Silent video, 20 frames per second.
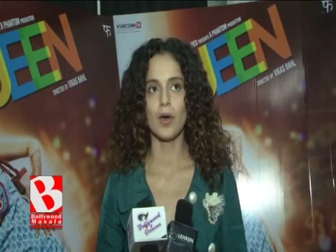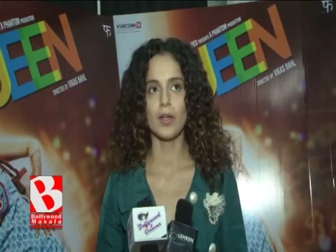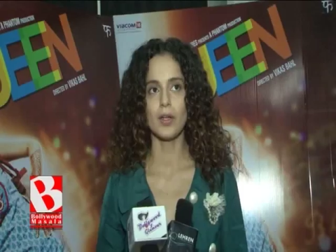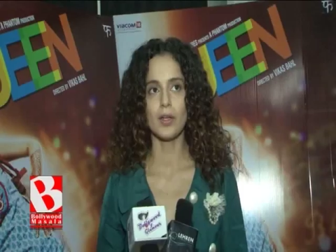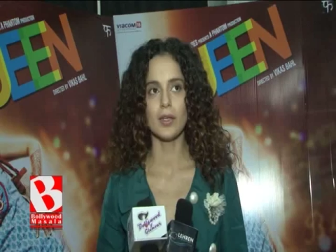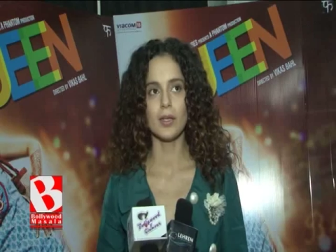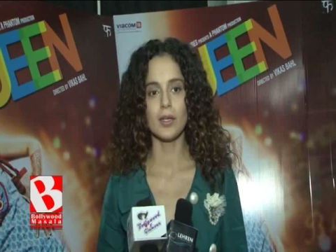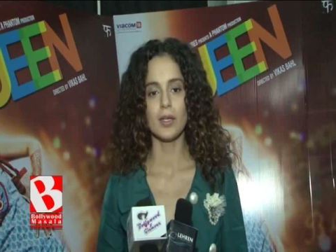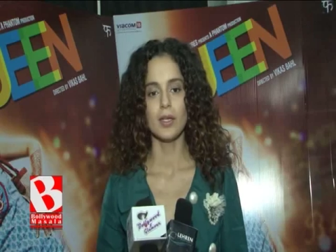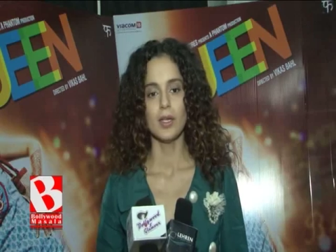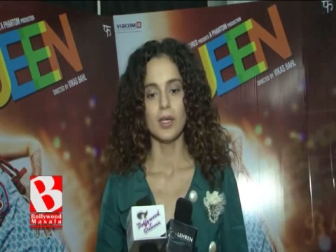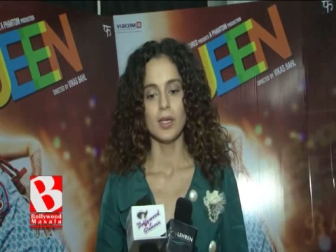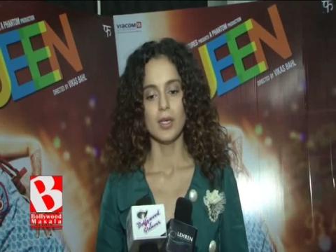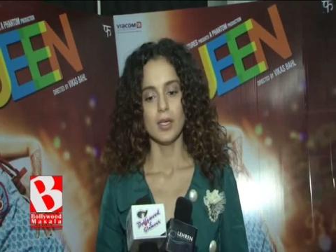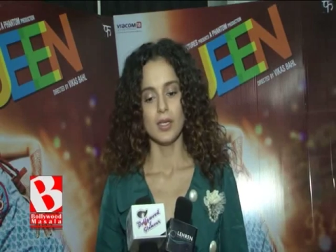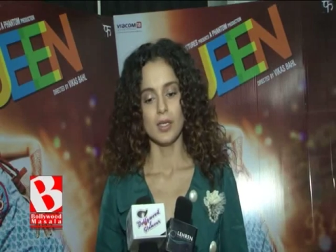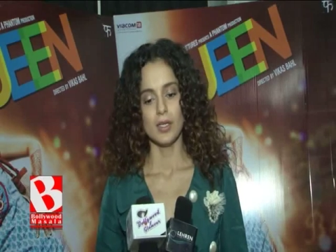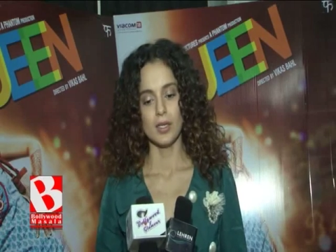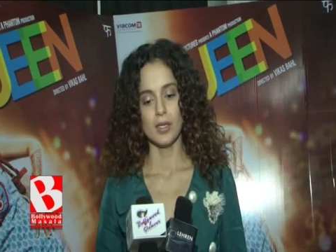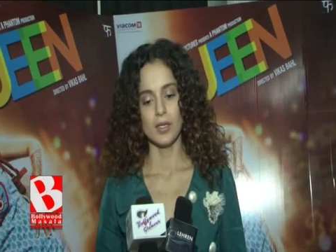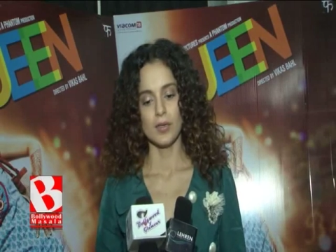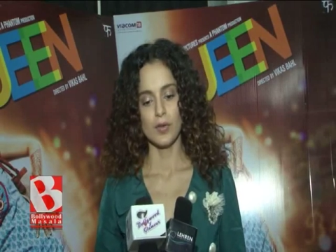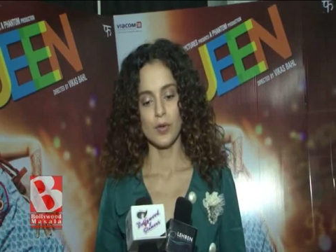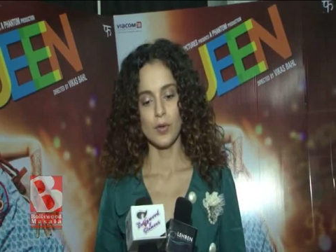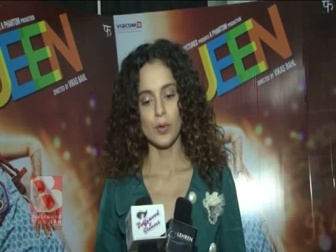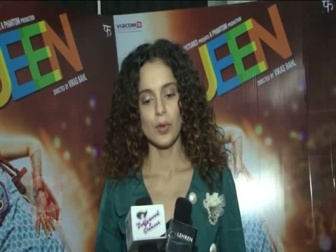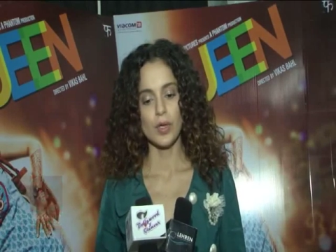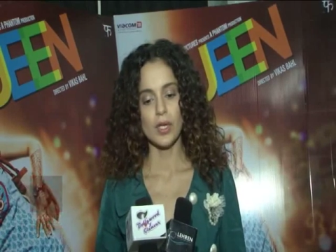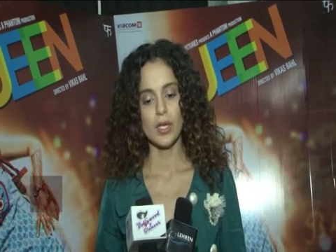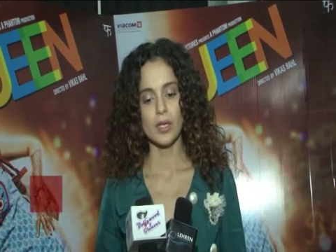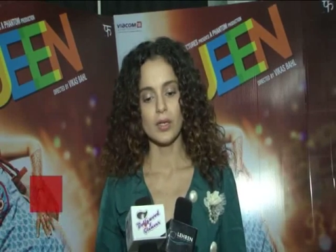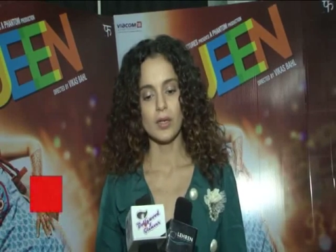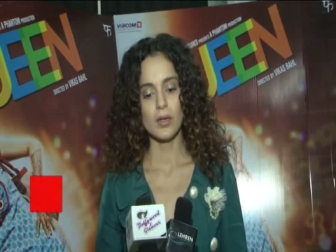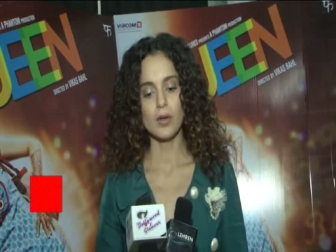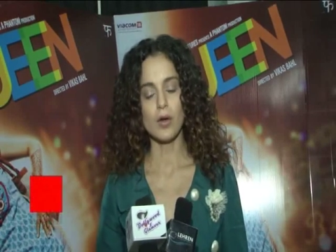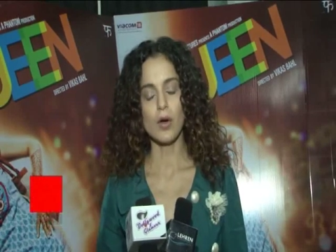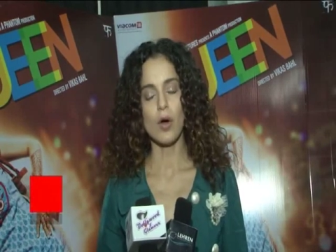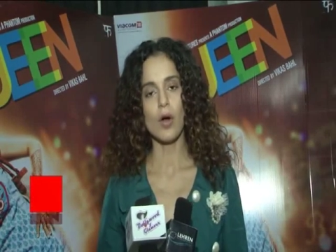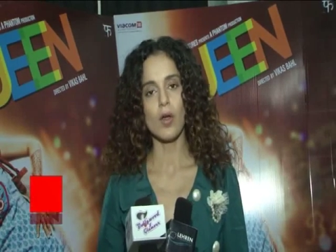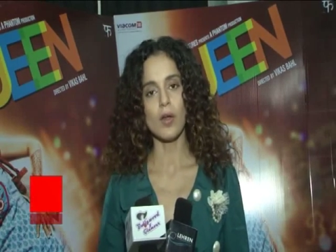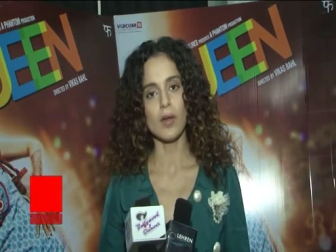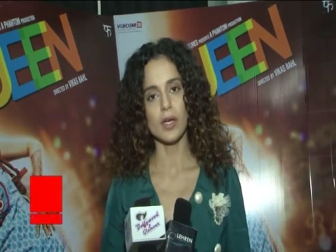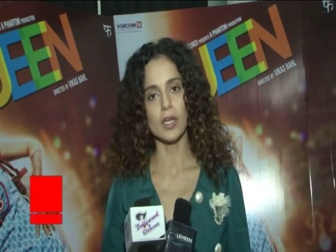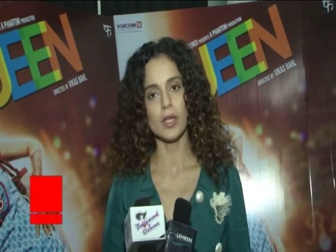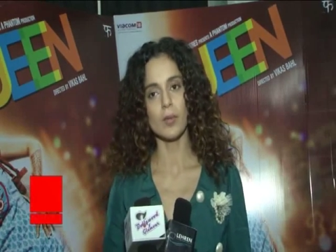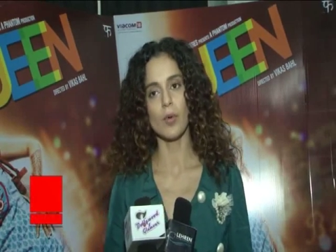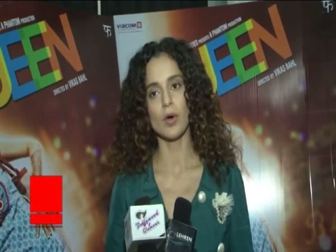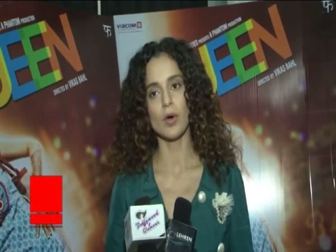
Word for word: will double as the success bash for